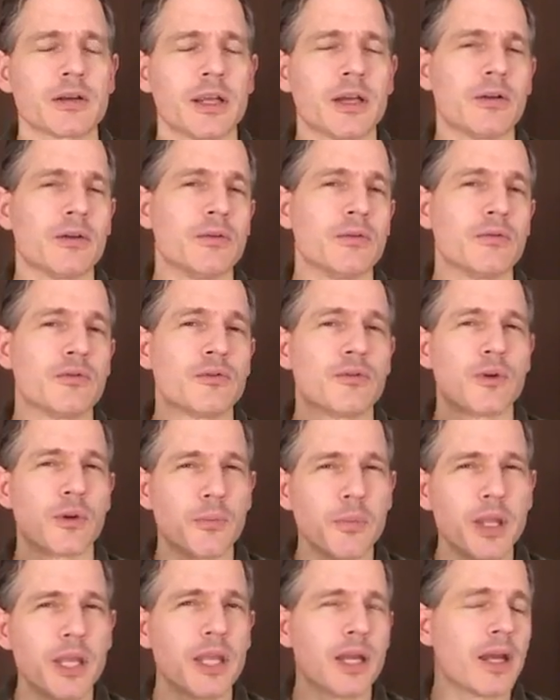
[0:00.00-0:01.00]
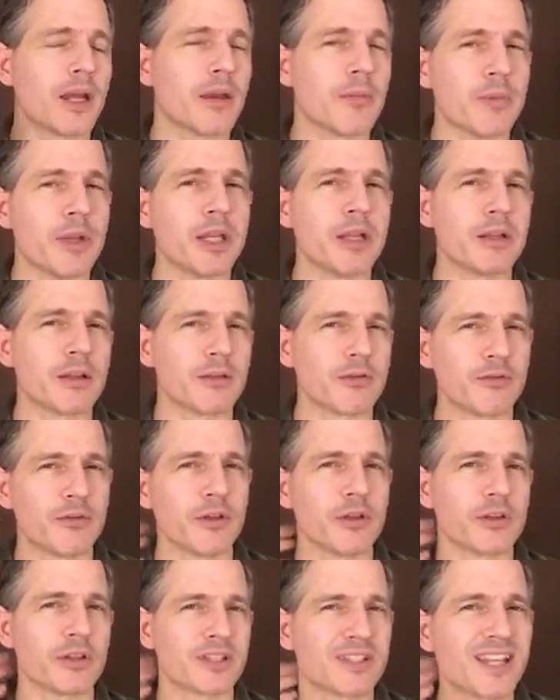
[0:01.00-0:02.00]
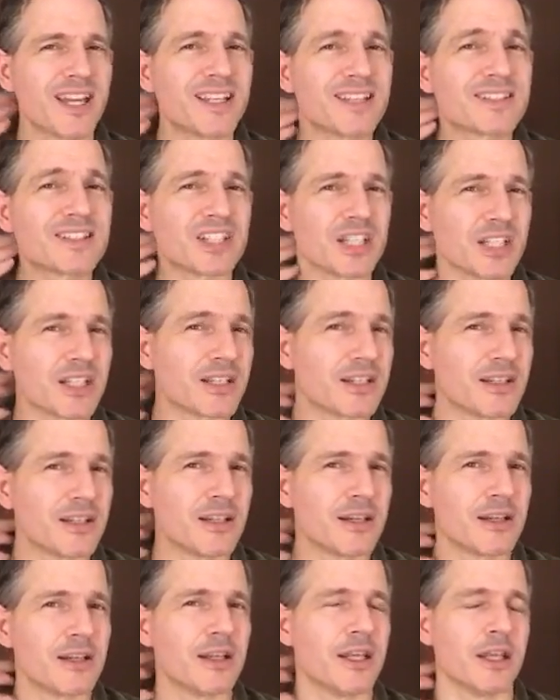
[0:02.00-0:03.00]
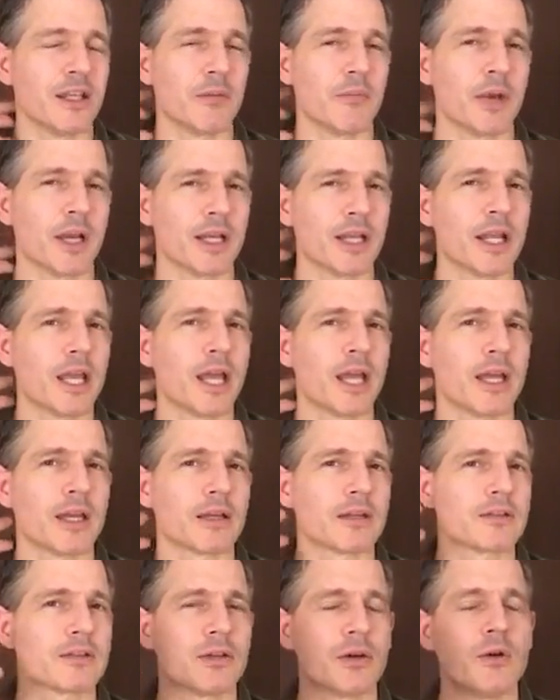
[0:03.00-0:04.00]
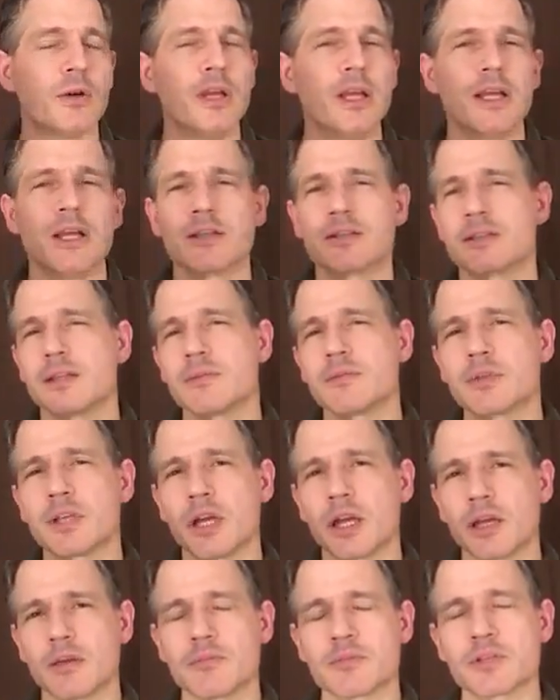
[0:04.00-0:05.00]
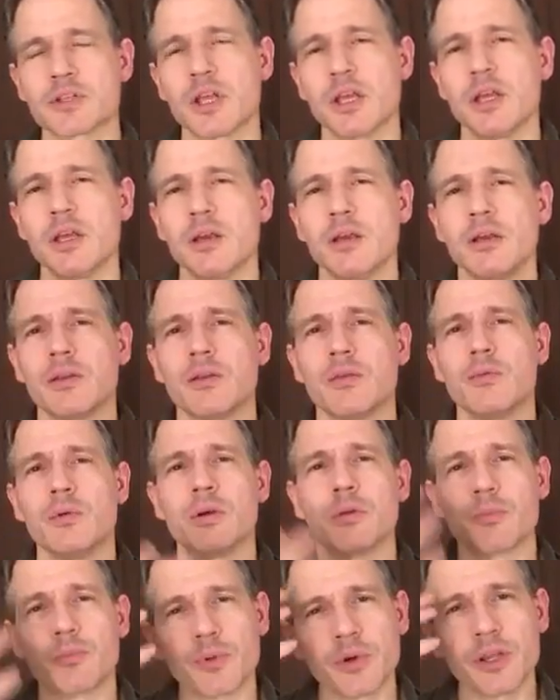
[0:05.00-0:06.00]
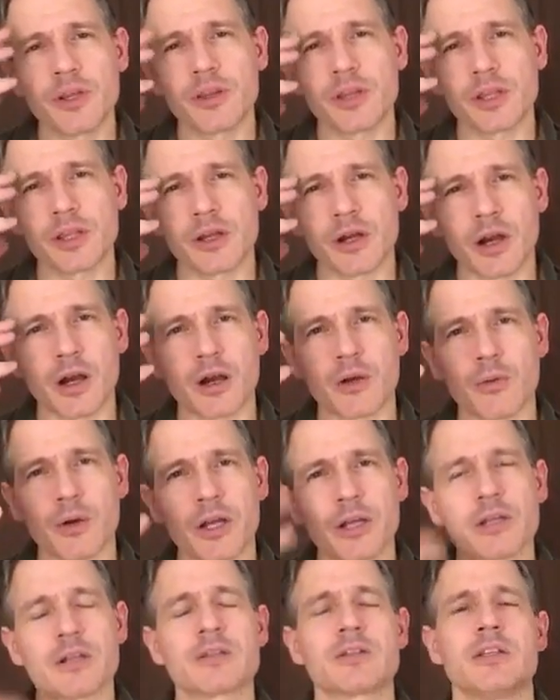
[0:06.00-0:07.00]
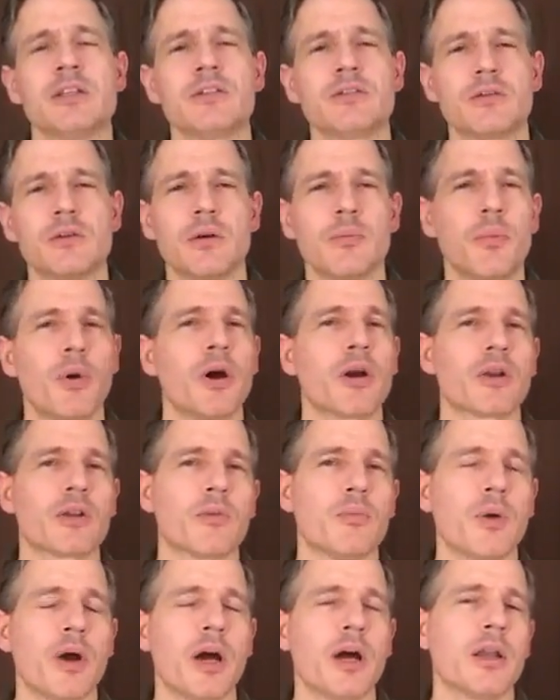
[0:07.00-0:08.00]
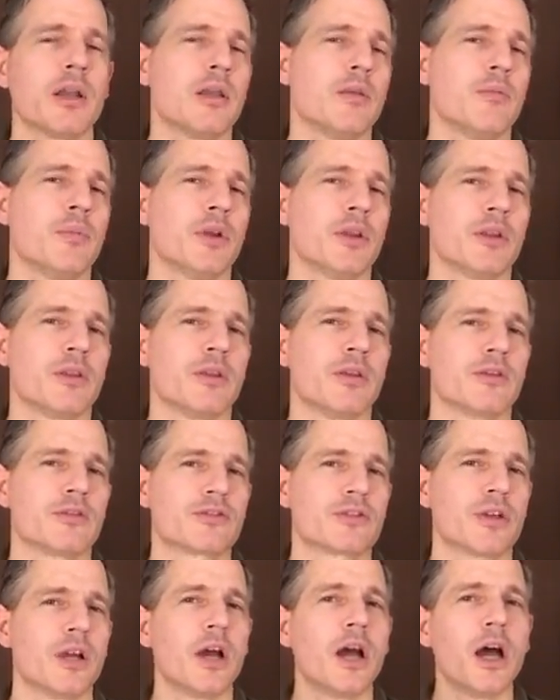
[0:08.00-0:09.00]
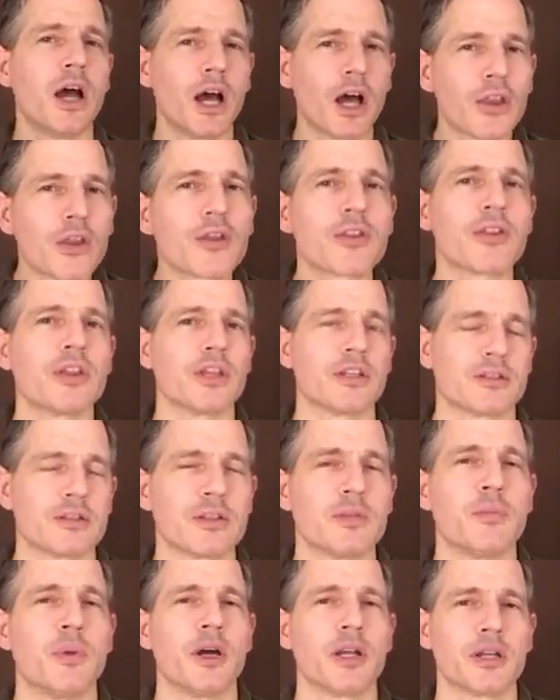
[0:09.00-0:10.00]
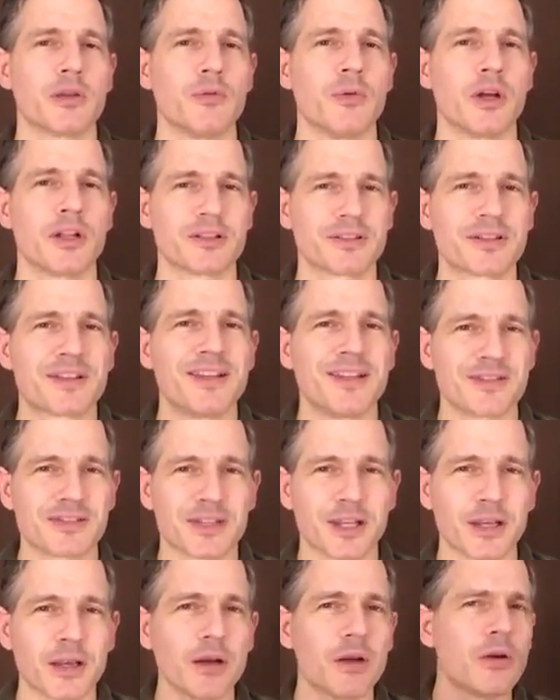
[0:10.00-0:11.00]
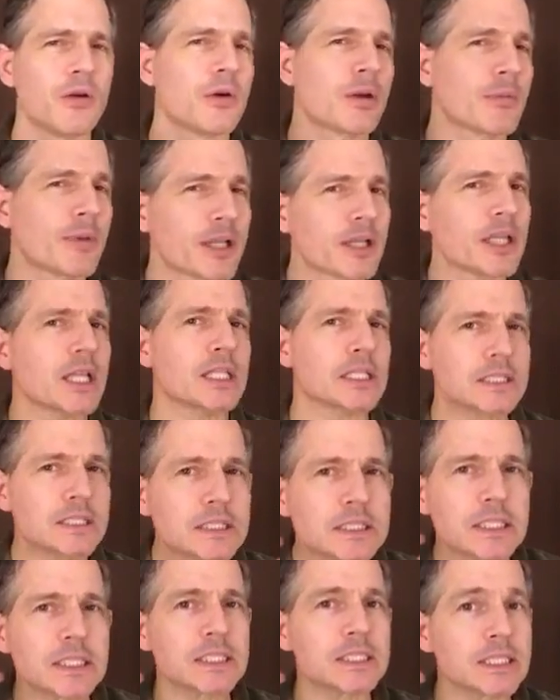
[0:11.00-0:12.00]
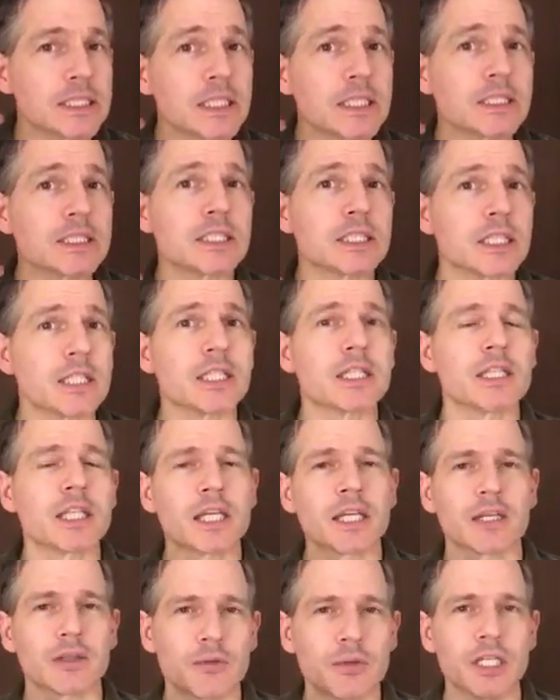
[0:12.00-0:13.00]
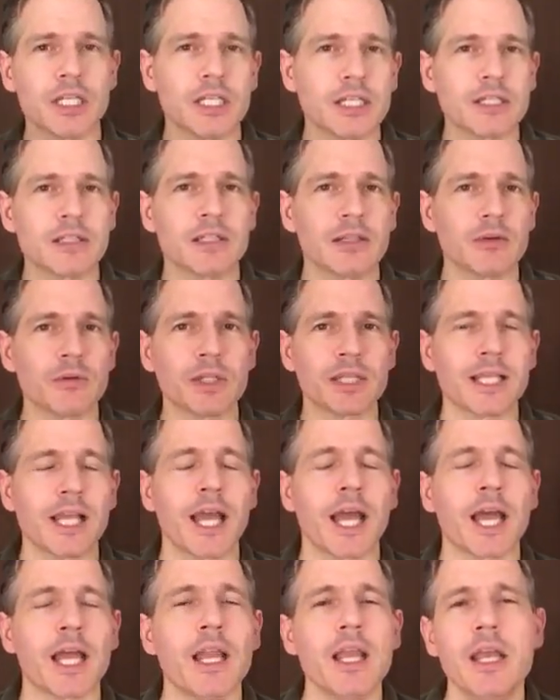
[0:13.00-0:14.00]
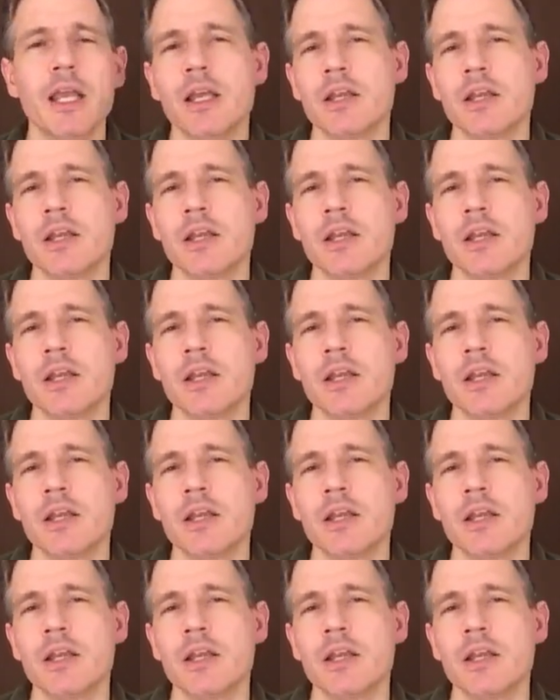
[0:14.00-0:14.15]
Now, for me, I immediately feel the tension in my neck. So sometimes we're breathing our awareness into a part of the body, but there's other things the body wants to do. It's like, oh, what about that tension in the neck? We need to deal with that.